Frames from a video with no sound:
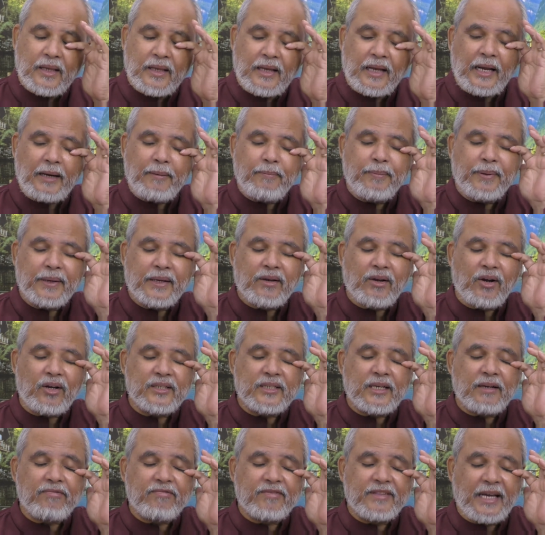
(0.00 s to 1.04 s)
and because
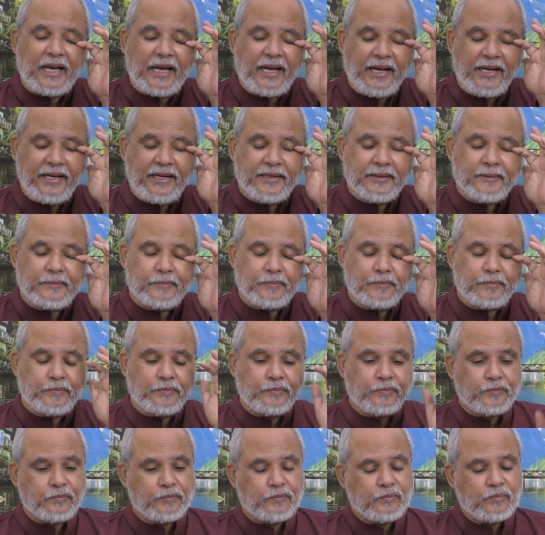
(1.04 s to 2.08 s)
of that,
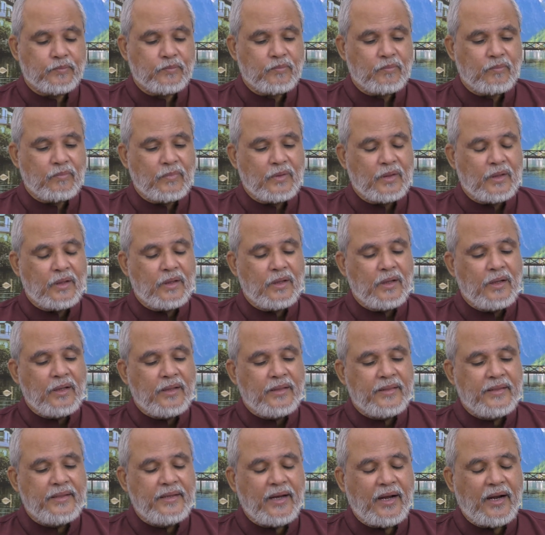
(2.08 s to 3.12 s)

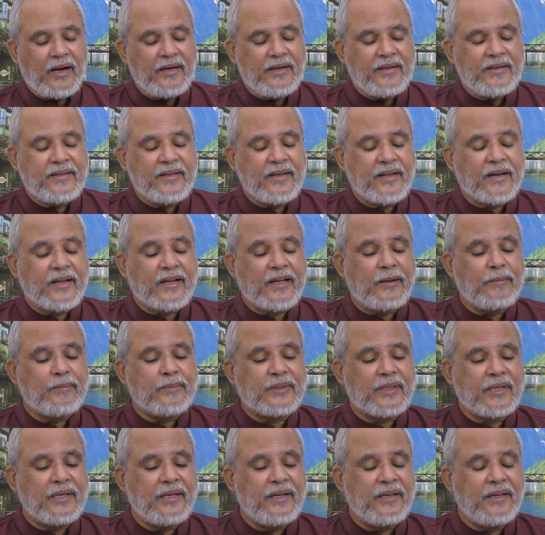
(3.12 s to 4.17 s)
the hunter
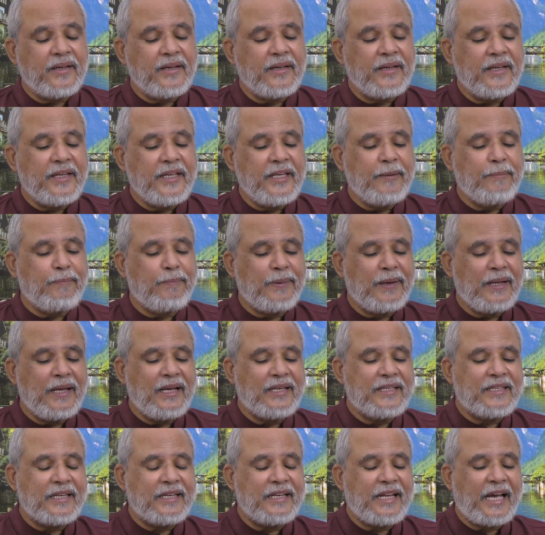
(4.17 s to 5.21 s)
comes in, he
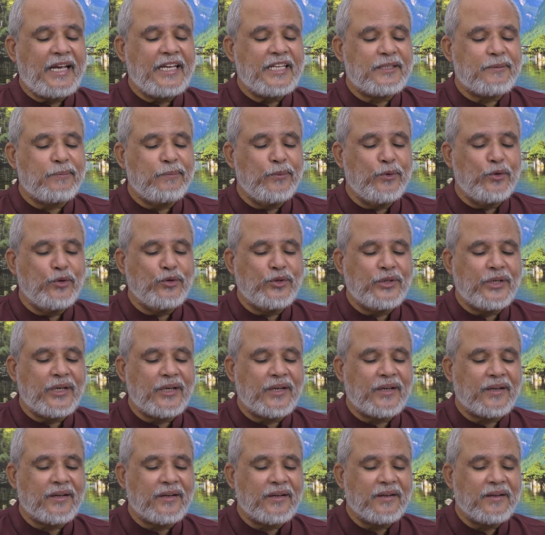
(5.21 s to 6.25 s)
plays a nice music
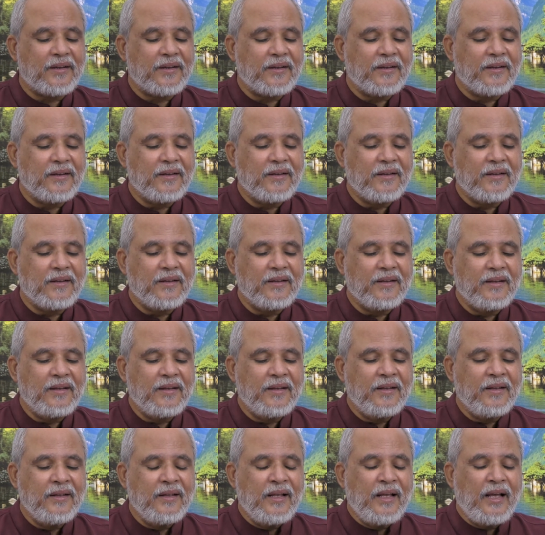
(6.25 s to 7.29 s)

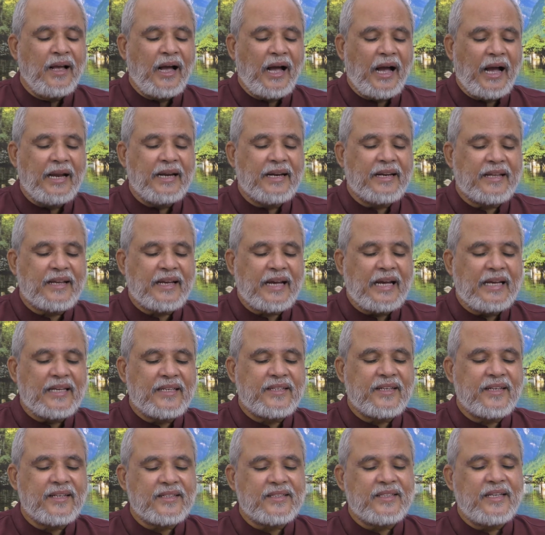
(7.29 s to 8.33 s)
and
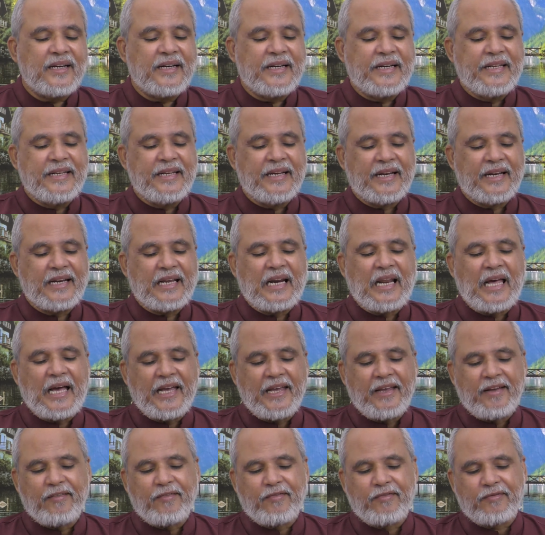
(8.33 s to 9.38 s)
catches the deer
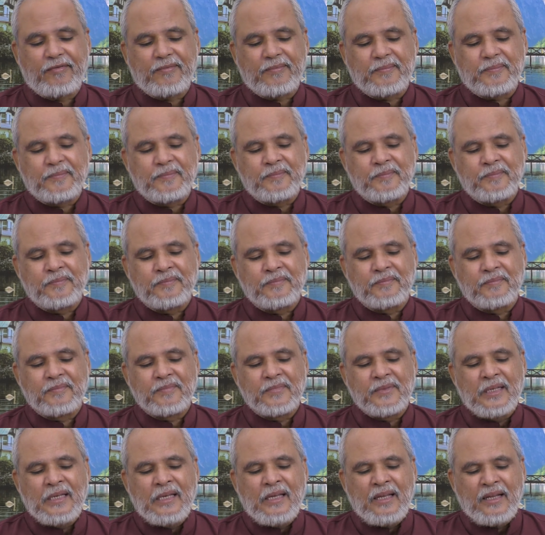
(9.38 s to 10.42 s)
alive,
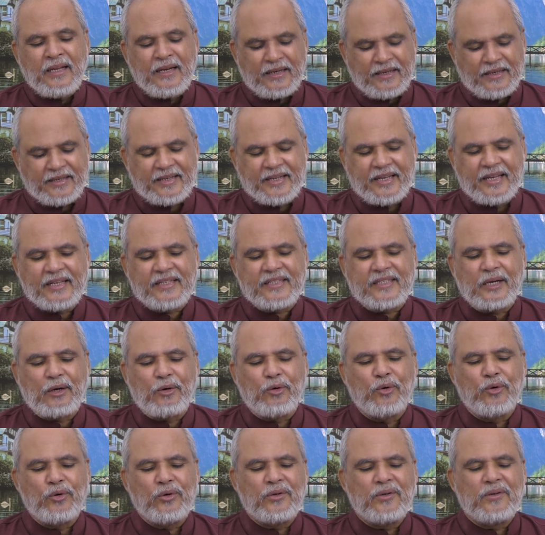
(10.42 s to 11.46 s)
takes
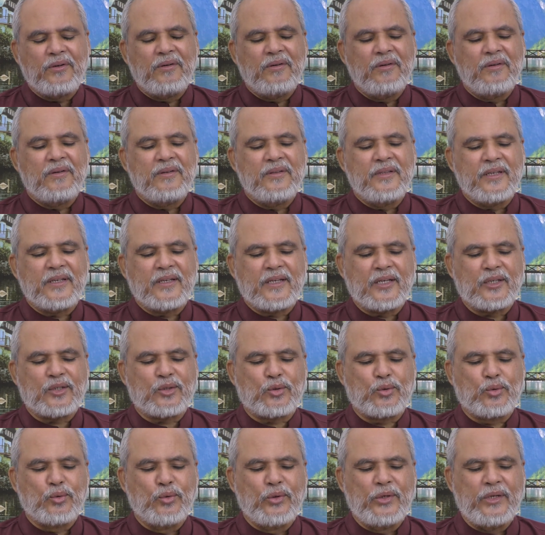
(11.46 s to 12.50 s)
out the
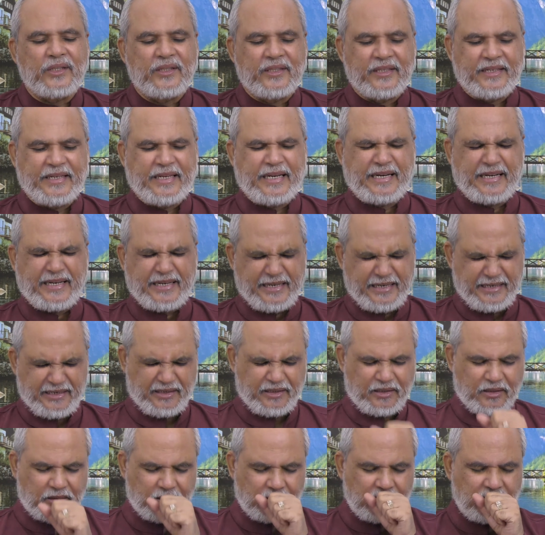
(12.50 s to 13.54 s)
kasturi,
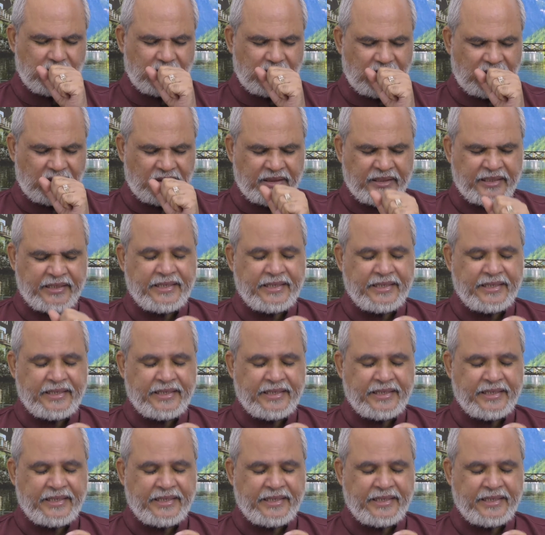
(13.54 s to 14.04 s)
the